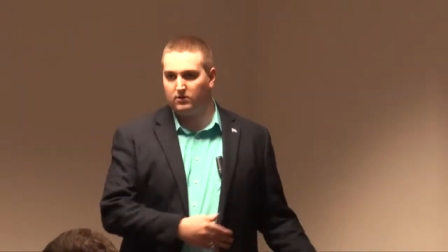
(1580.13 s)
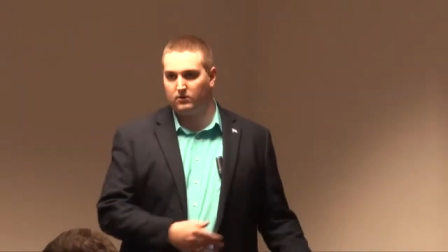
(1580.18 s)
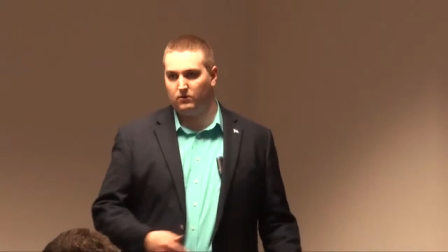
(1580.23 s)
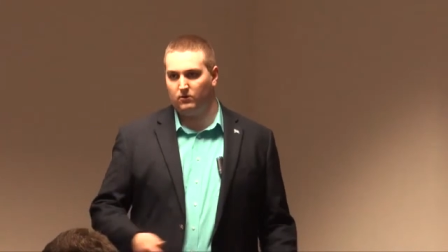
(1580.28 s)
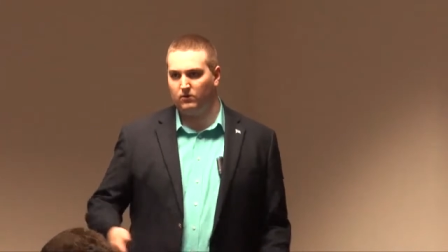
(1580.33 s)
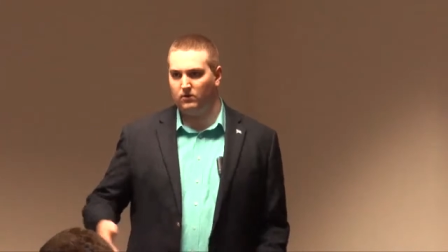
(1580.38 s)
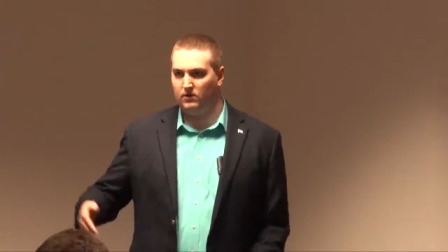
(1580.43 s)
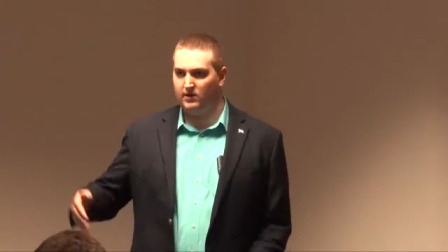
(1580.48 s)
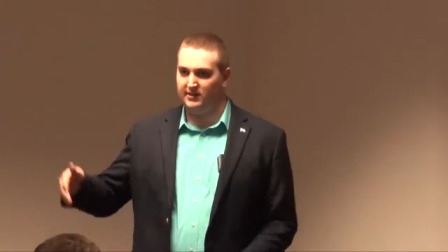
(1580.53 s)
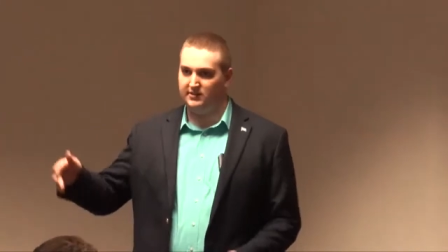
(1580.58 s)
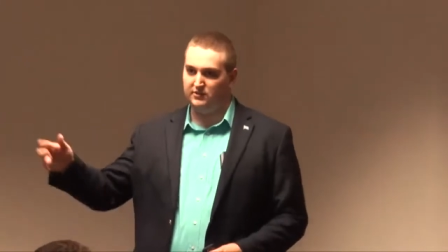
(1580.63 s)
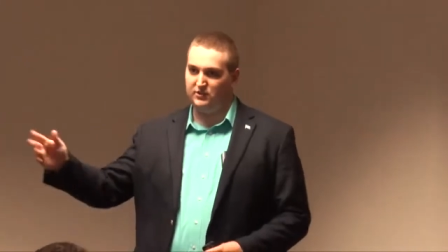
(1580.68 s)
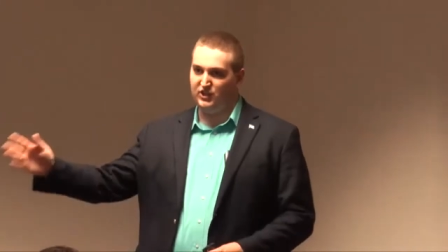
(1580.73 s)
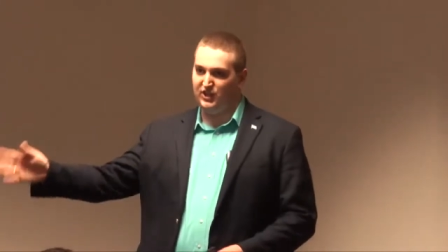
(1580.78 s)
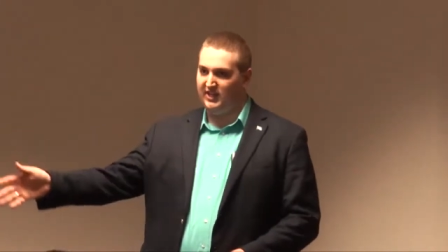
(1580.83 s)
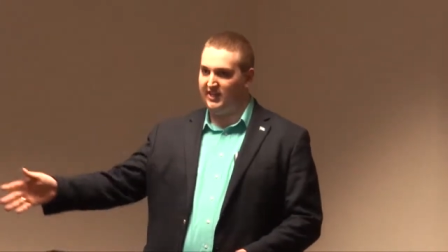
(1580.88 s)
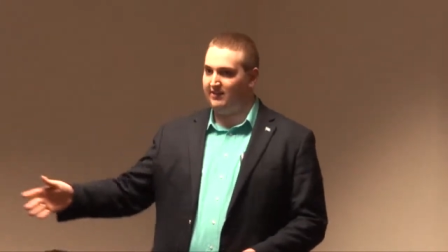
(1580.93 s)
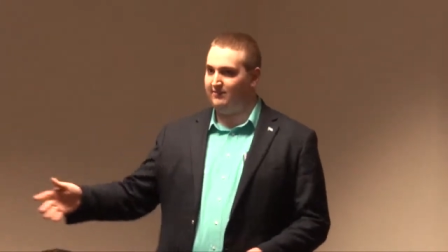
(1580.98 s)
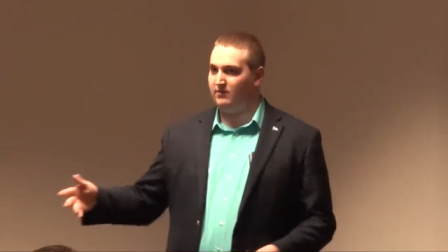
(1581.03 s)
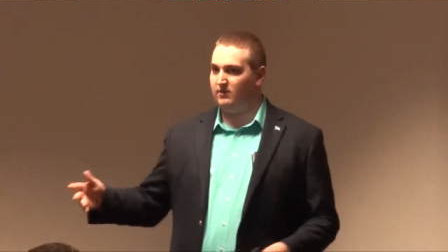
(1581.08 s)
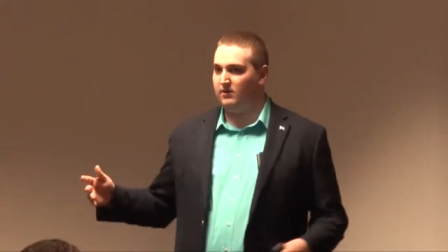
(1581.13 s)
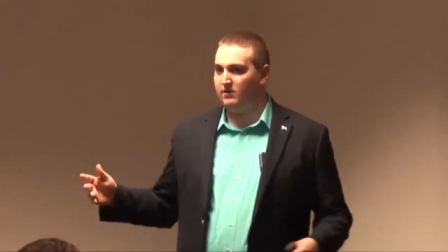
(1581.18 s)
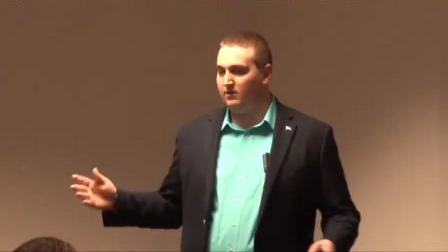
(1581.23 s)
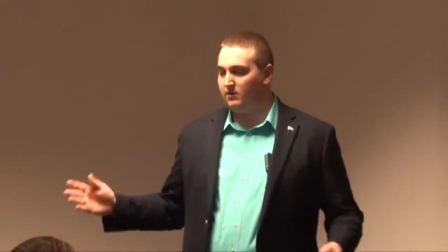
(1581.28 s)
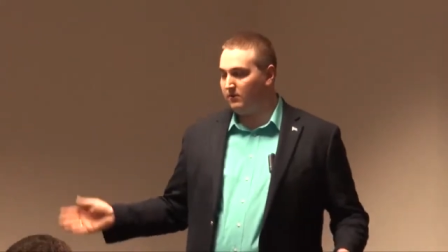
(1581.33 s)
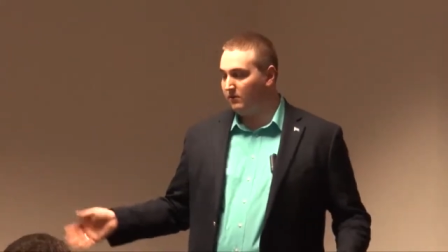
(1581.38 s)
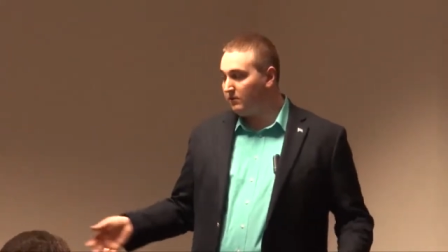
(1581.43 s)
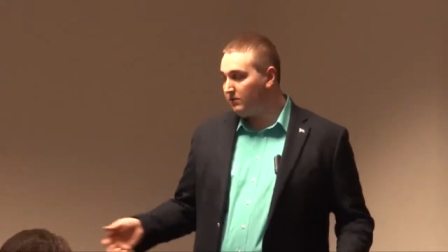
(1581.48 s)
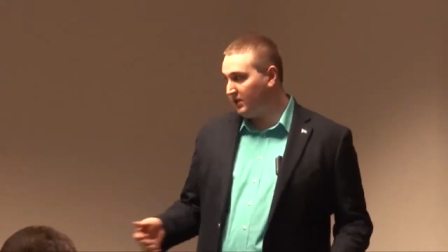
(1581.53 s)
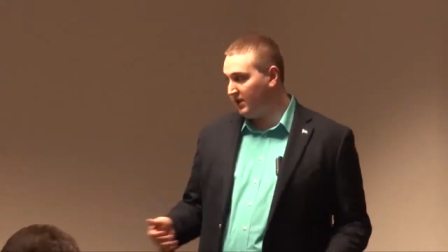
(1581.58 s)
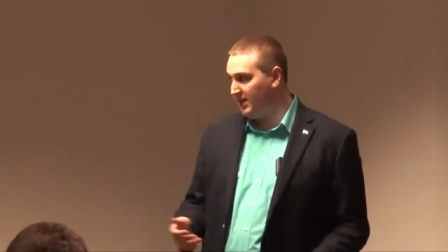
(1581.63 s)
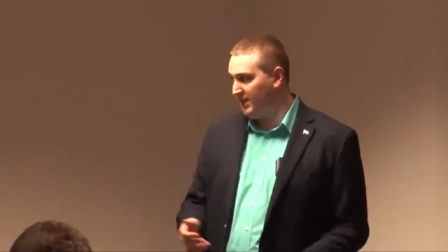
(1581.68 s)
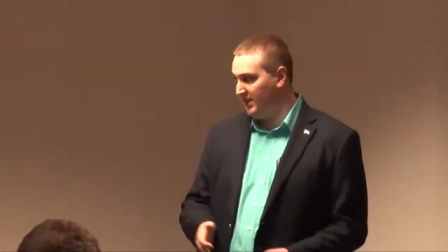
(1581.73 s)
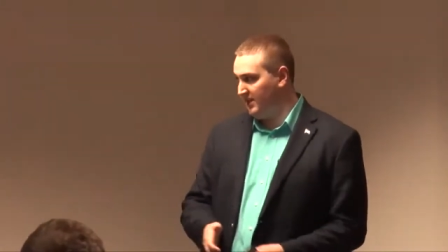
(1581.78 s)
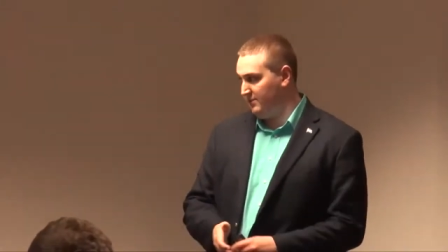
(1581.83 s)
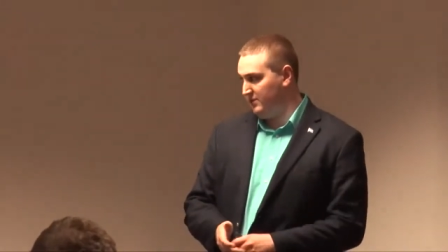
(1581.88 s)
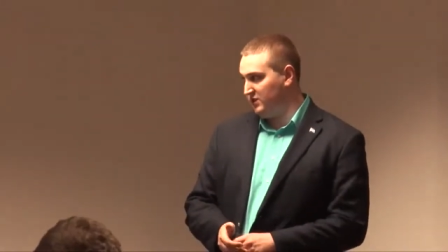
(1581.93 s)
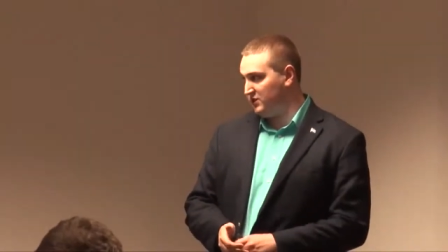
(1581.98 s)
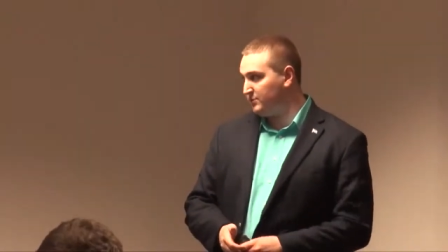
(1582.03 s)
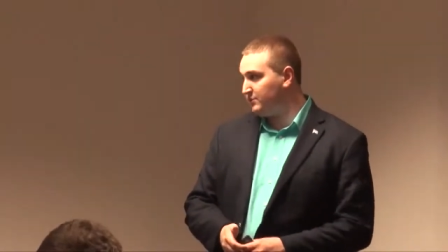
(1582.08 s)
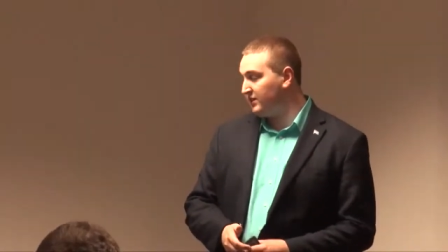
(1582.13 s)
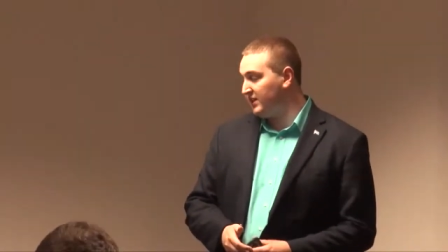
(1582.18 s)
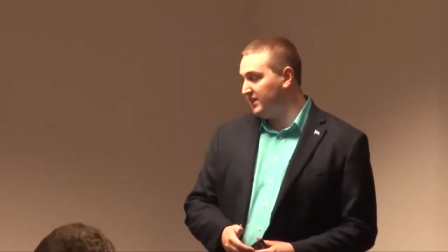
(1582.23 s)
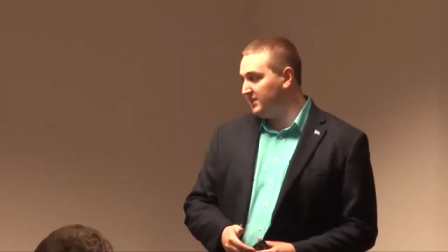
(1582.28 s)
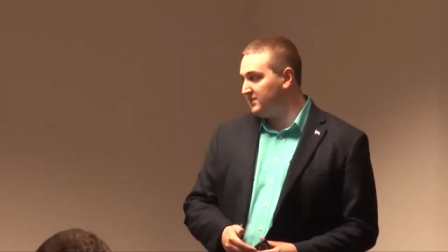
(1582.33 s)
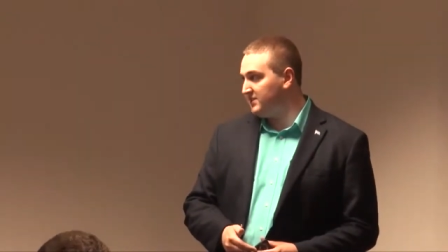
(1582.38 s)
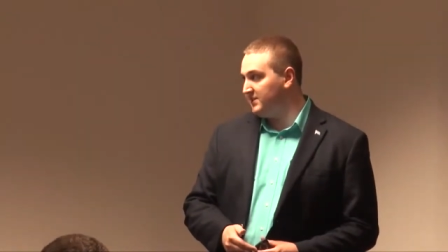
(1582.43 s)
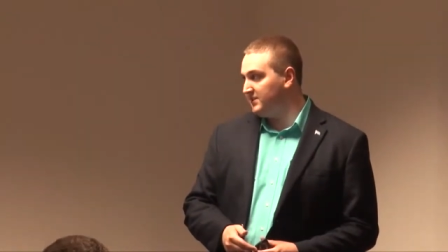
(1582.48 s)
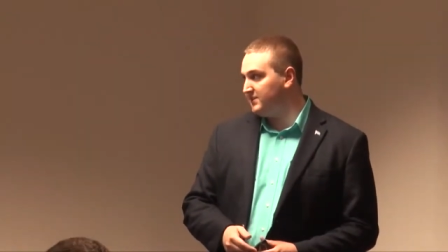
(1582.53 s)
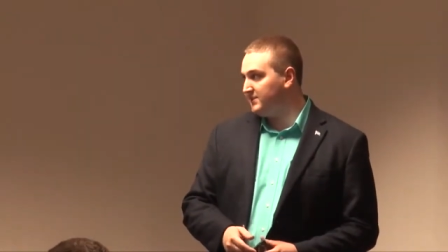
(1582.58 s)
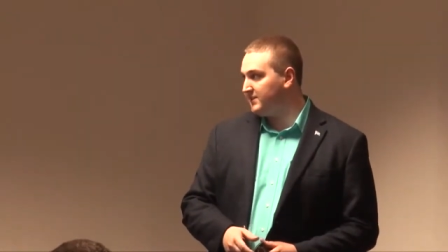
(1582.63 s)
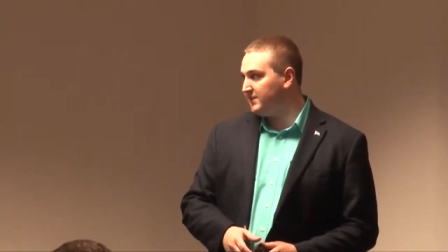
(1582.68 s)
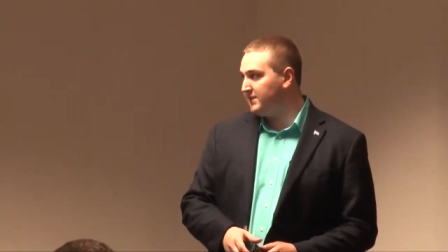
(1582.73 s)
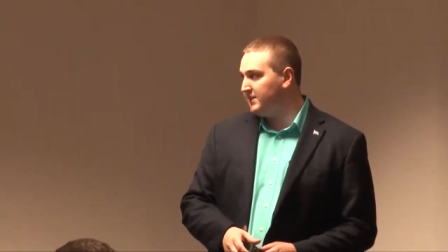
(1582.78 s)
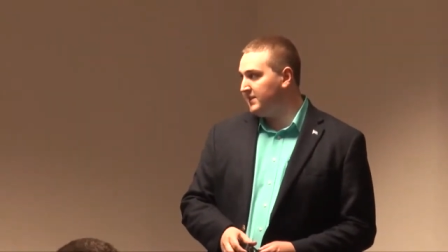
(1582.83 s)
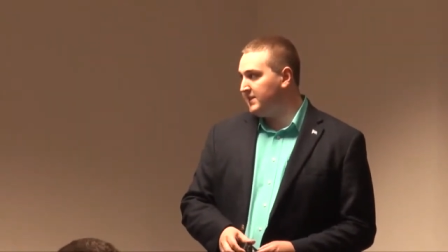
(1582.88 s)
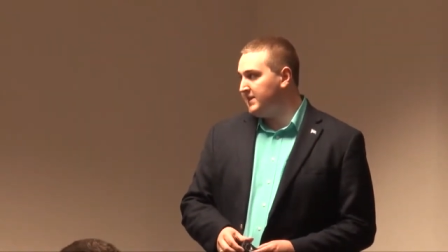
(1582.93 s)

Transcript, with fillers: or in Geneva or any of those places.